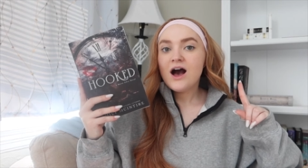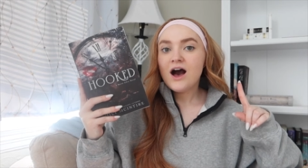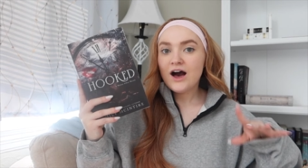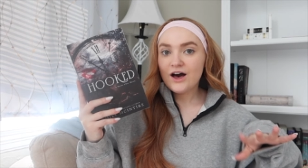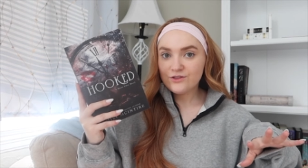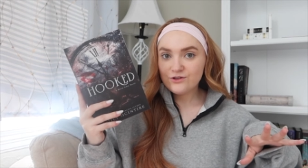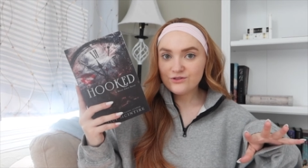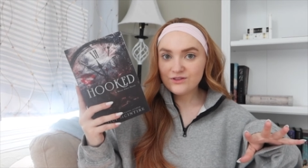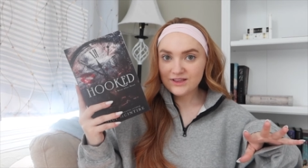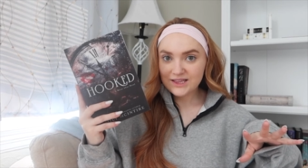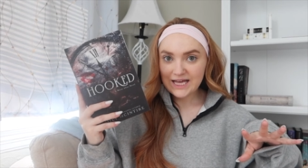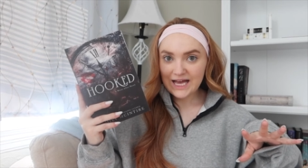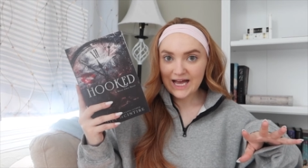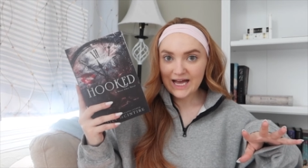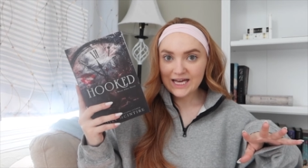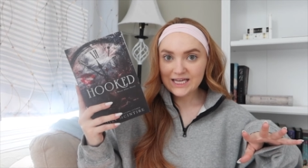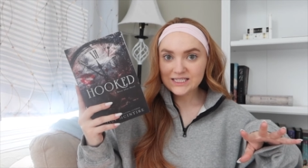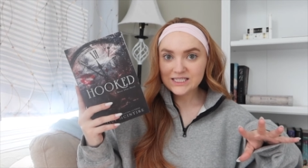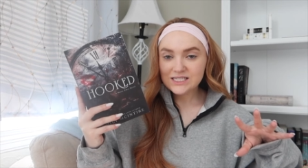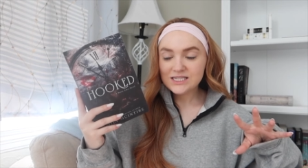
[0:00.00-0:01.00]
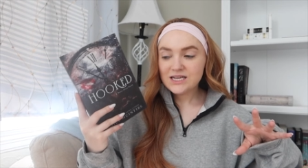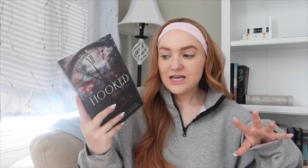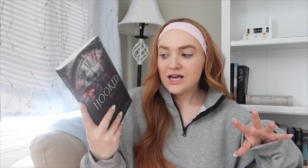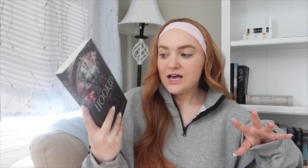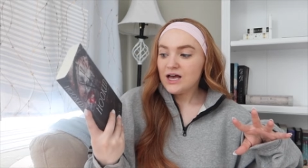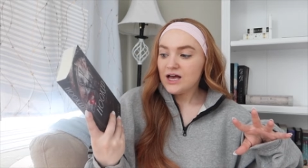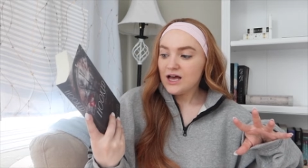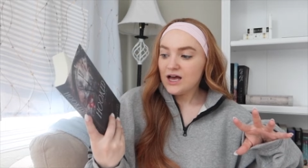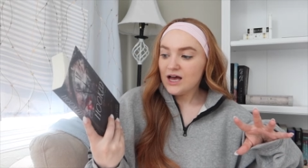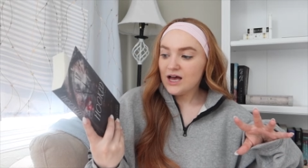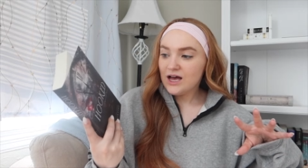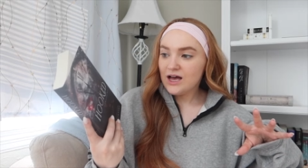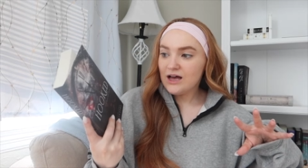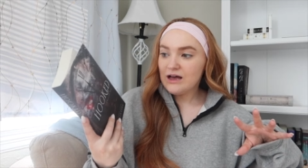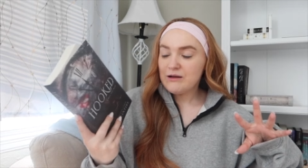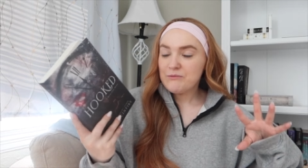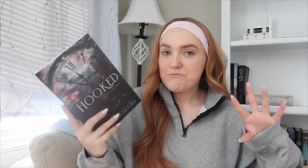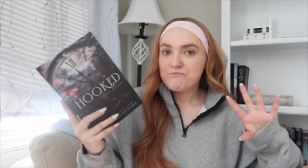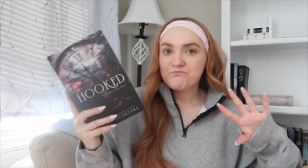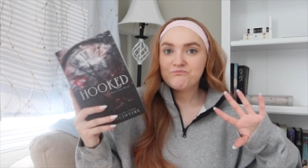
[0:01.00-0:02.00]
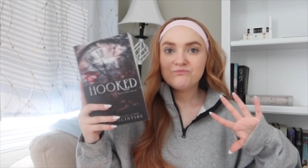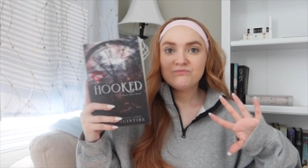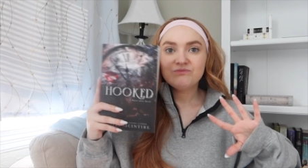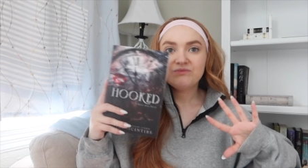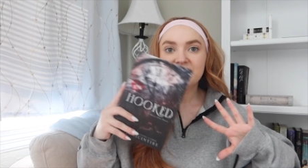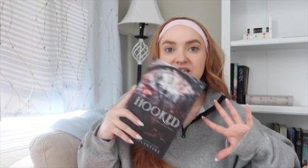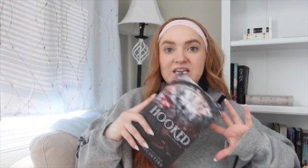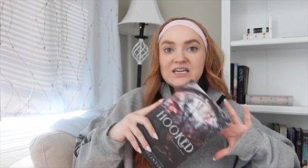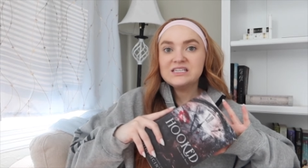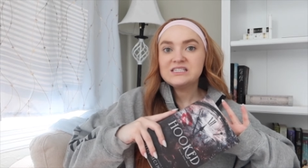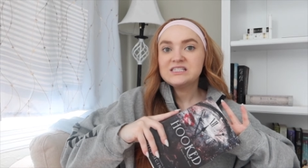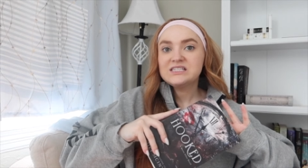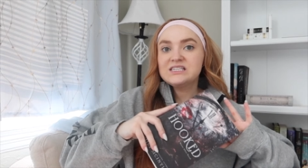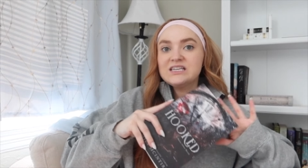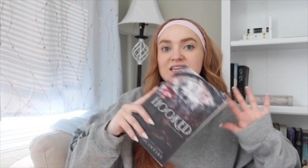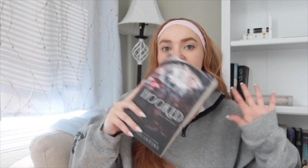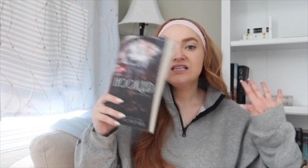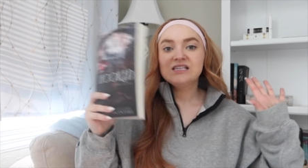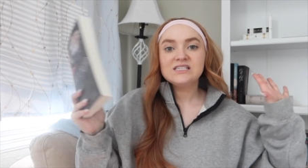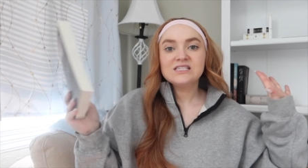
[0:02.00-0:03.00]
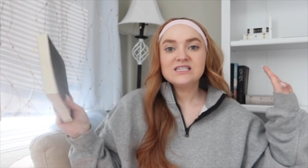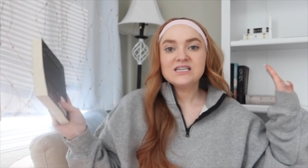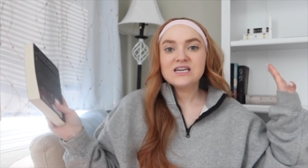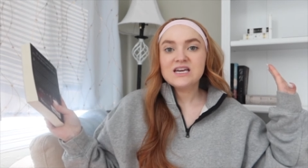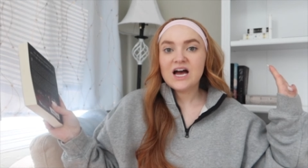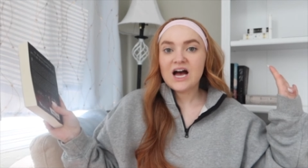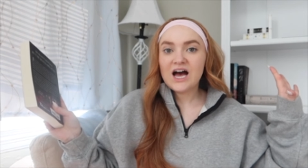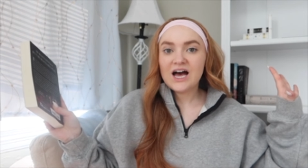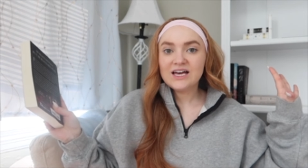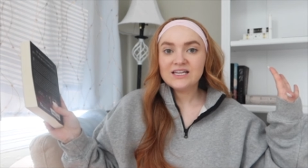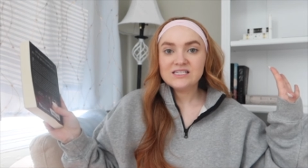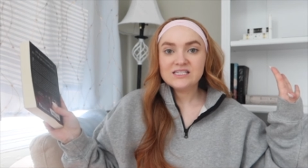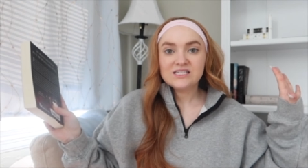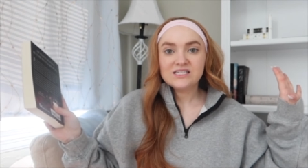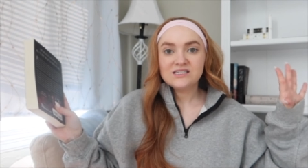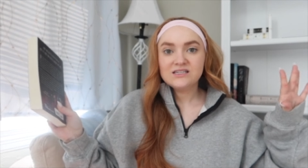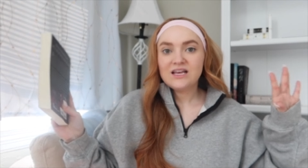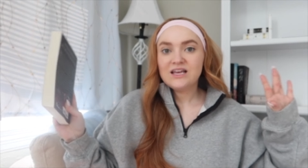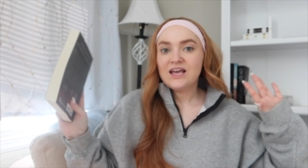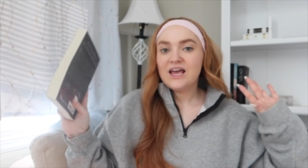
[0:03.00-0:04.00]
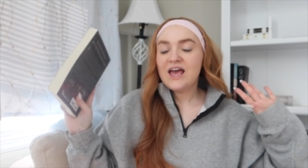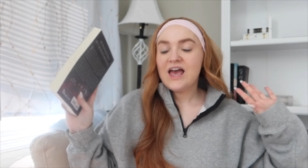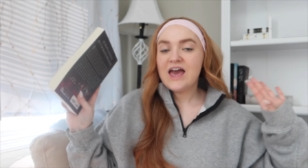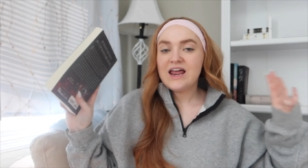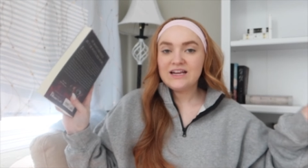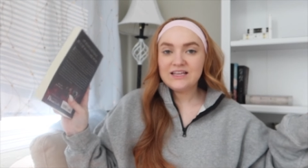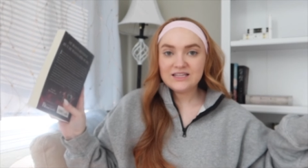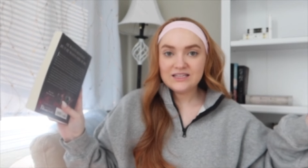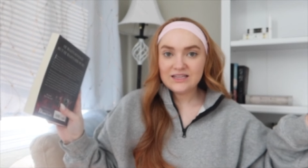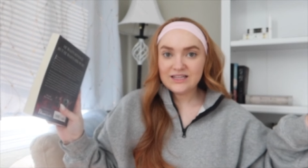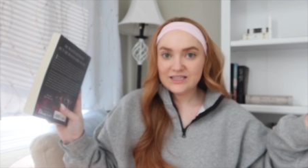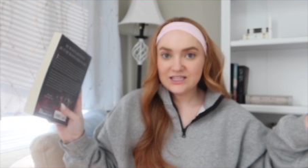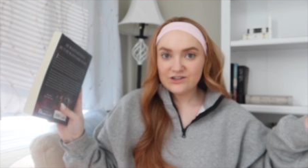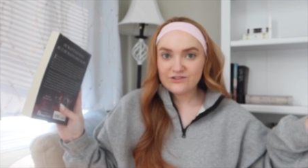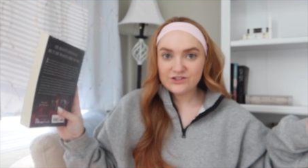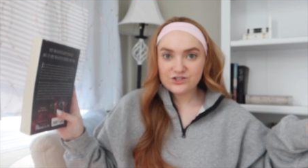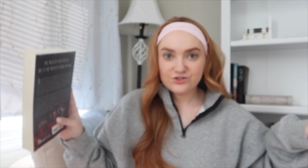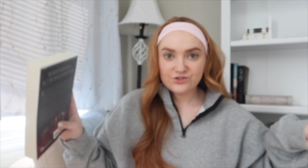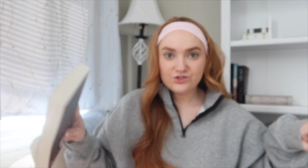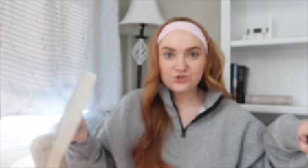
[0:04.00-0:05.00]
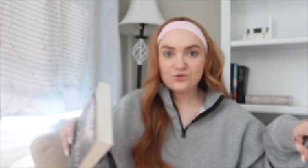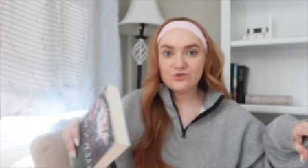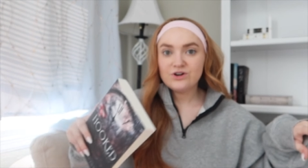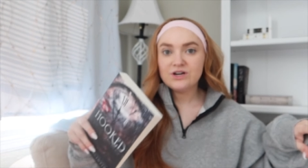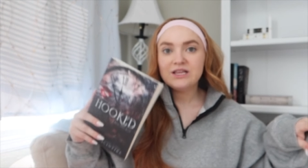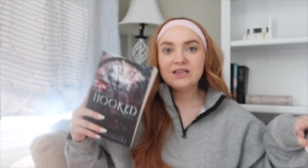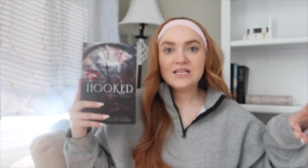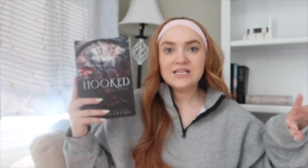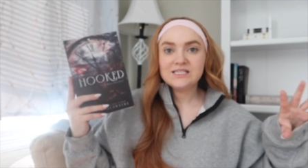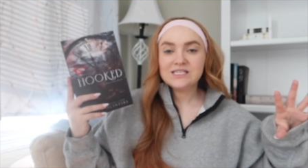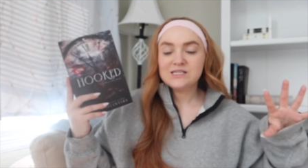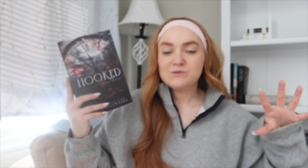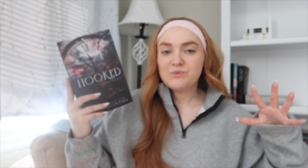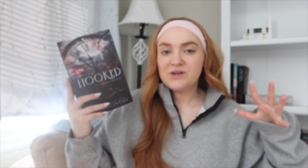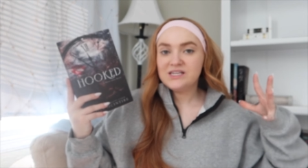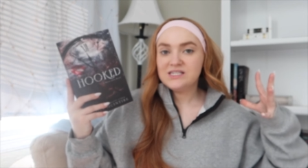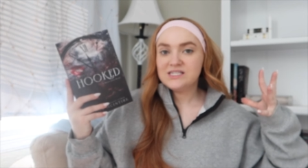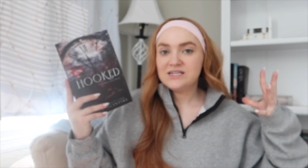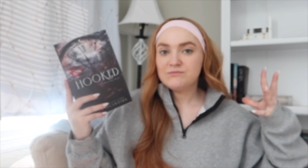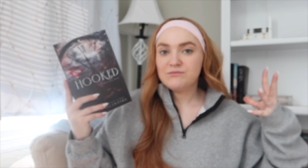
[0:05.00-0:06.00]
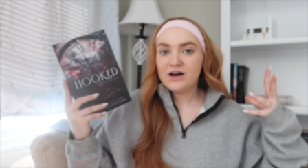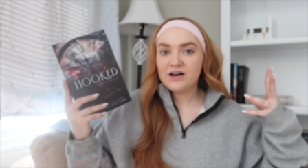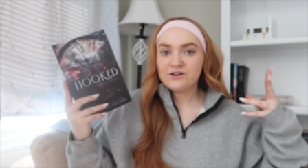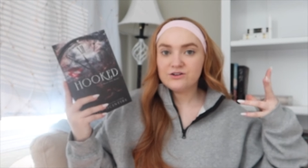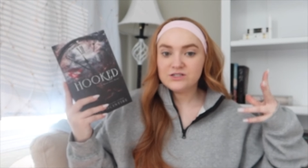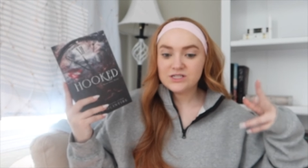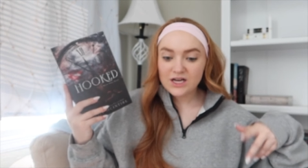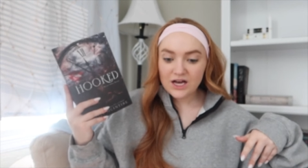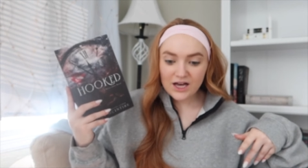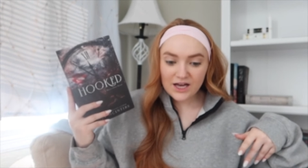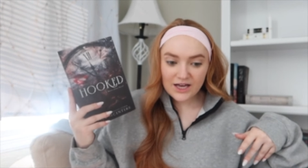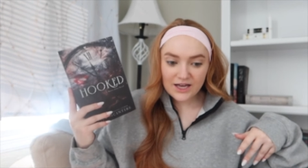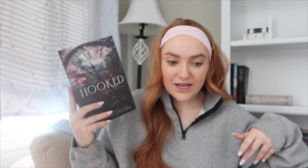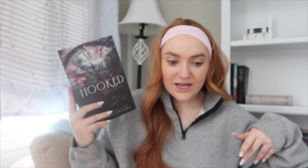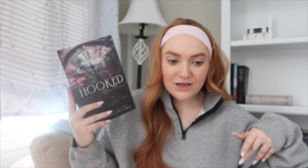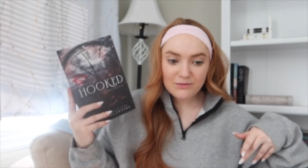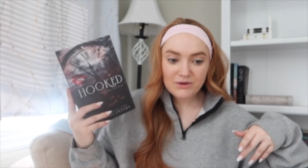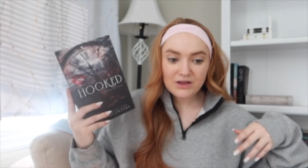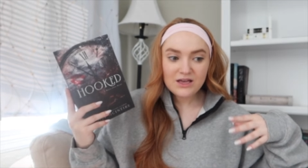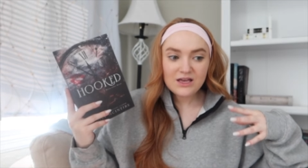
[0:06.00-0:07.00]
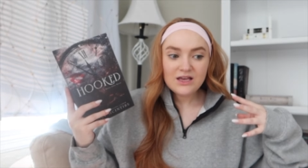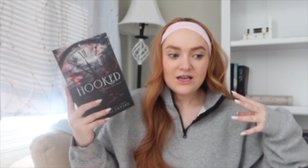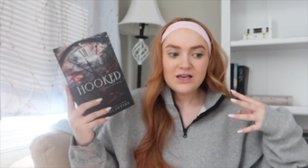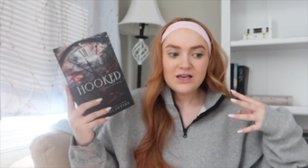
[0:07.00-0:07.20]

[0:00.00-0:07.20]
Other than that, um, this is not anything like the original story. This is based in modern time.